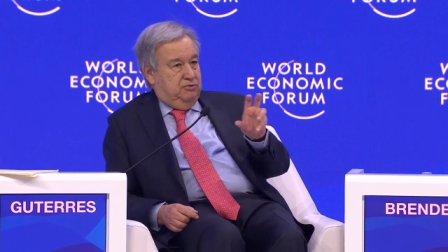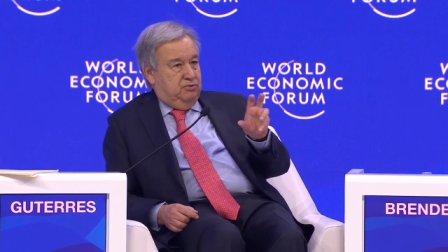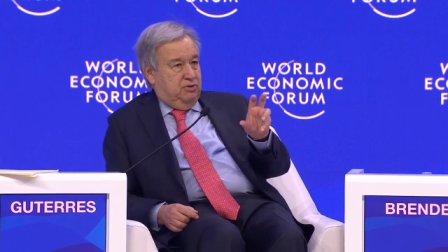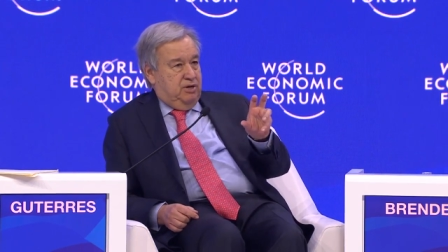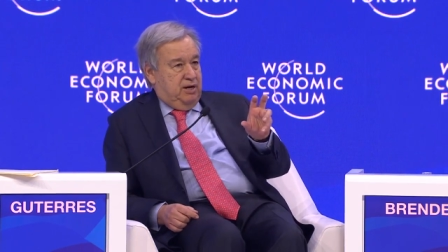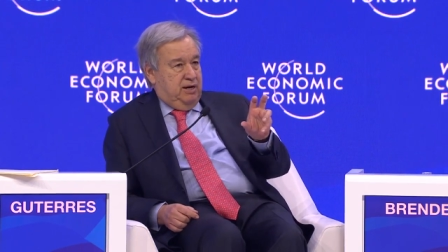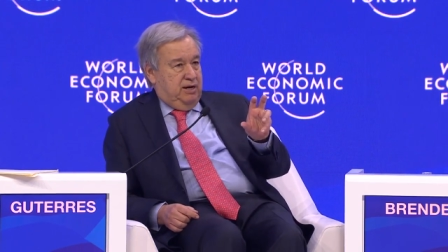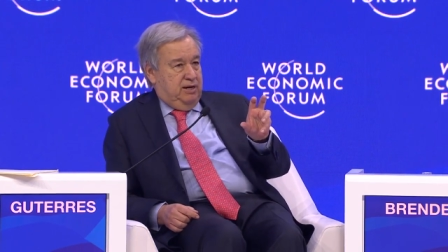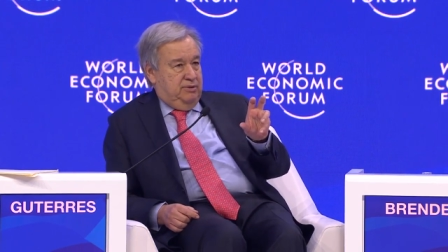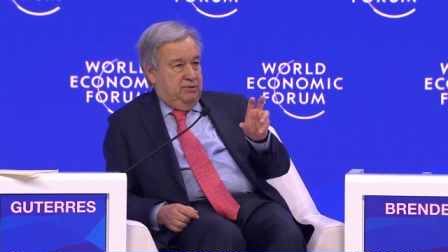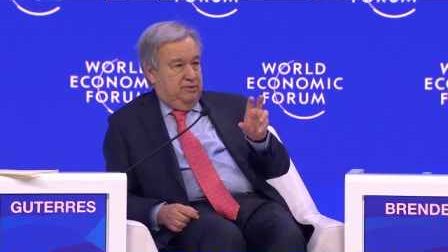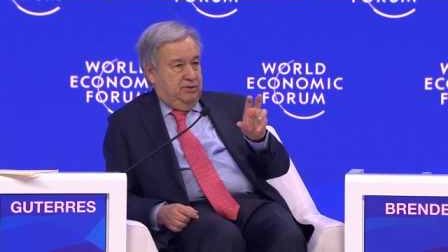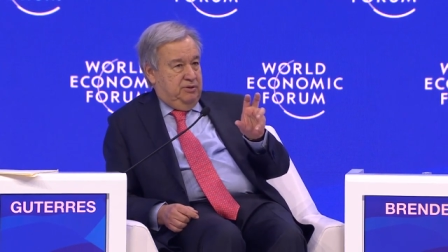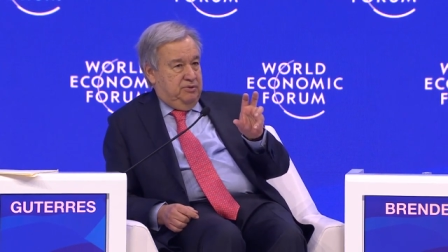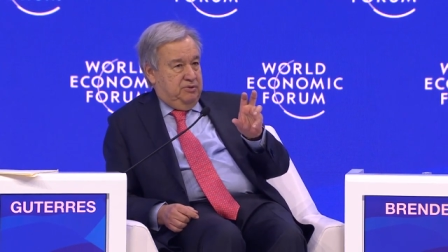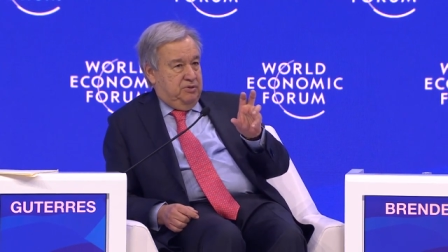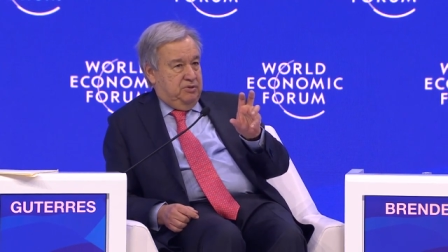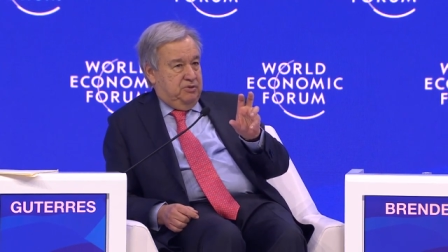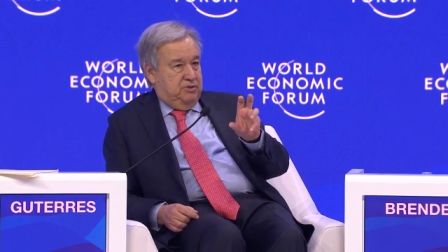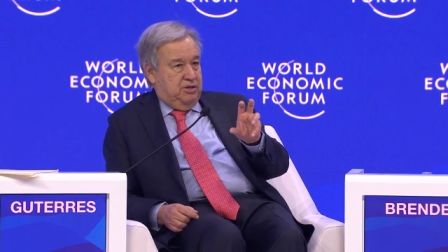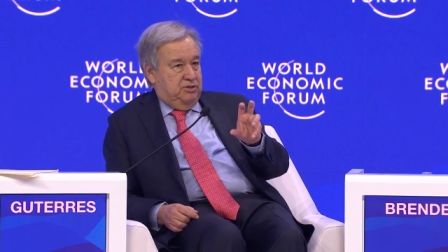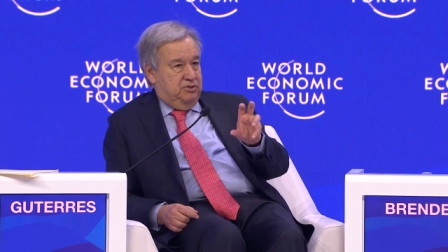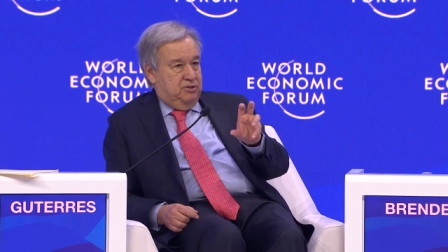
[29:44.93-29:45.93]
tried is
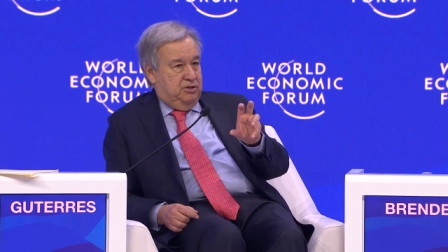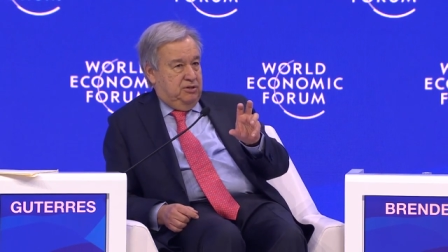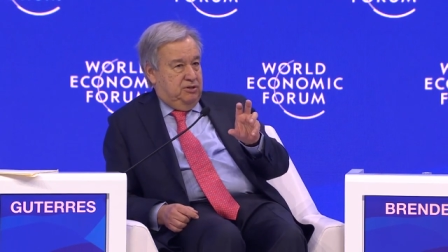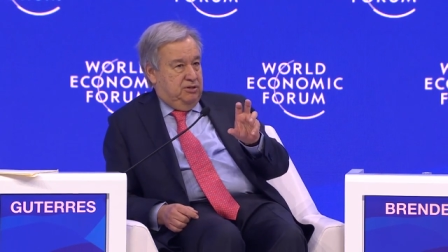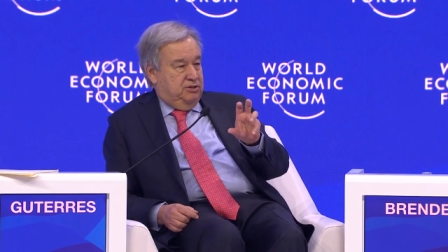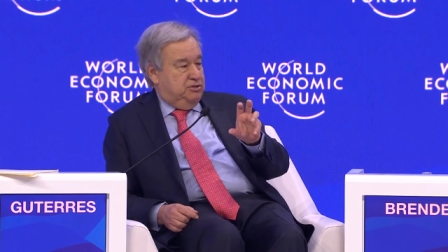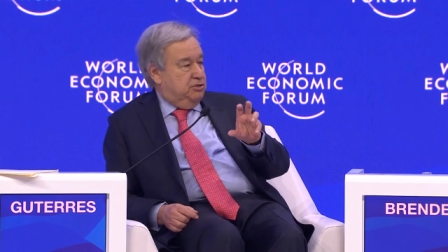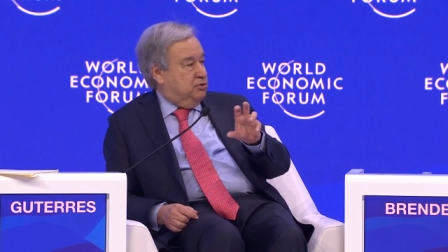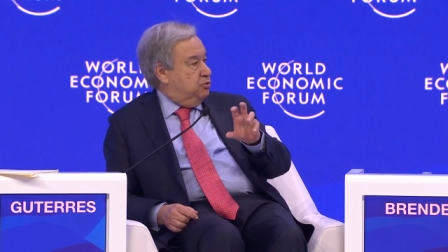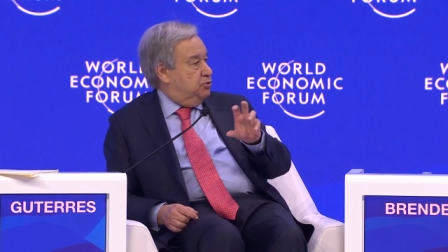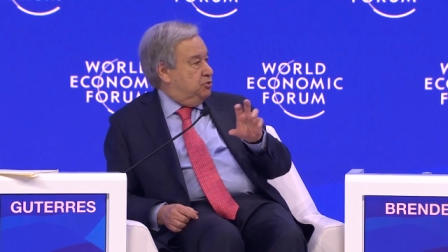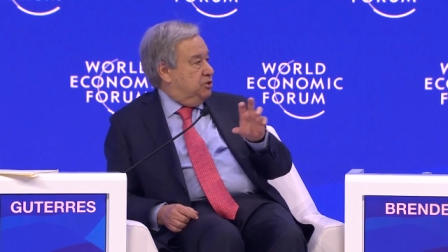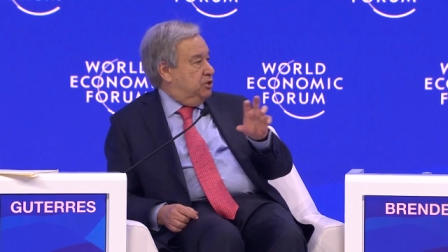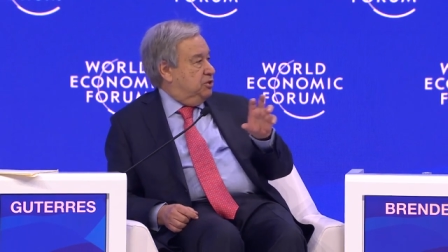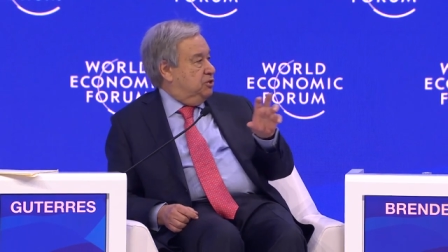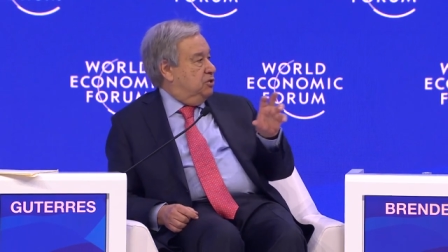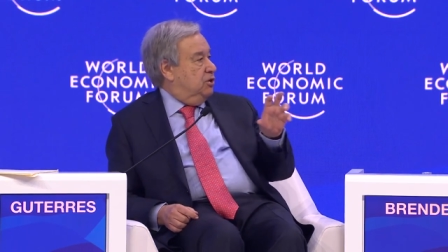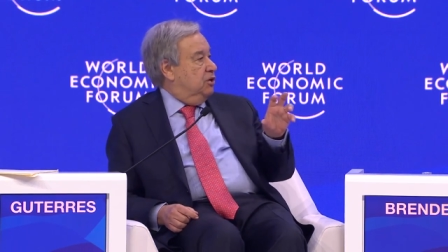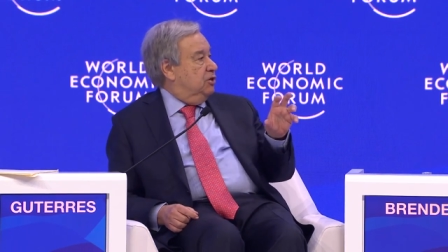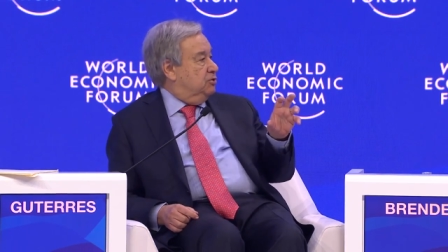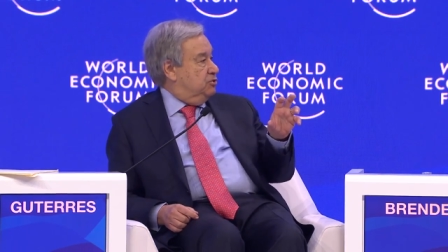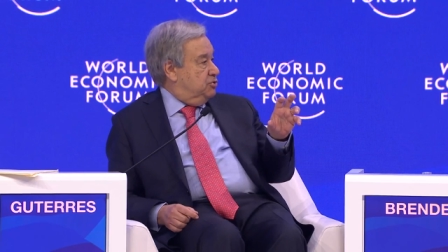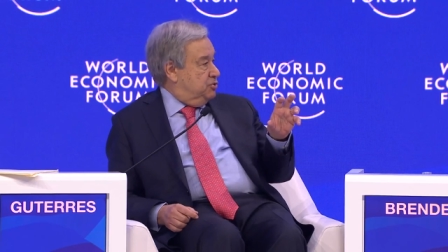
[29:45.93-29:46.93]
essential in relation to
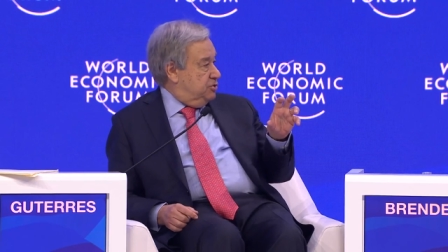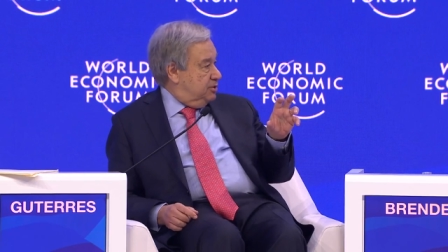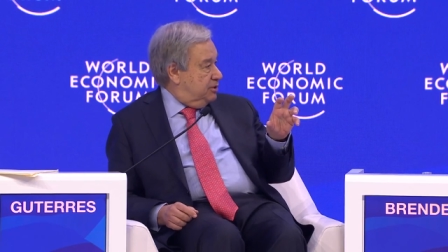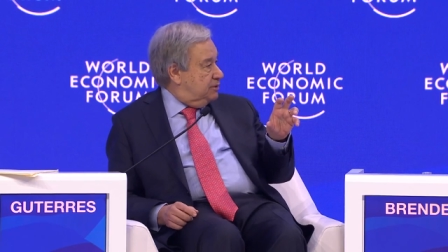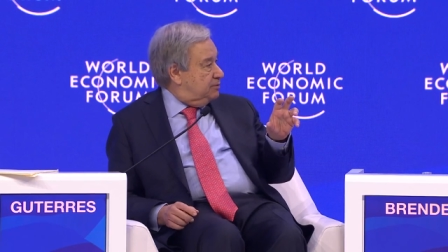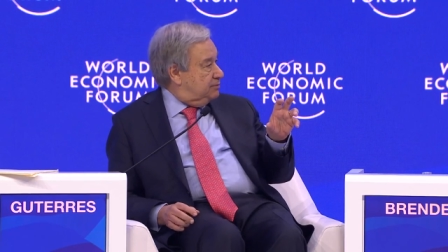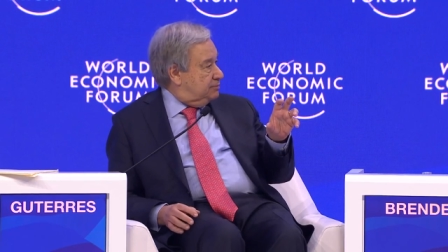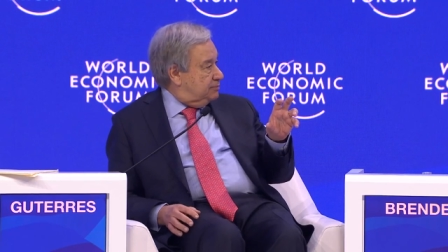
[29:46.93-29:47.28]
technology.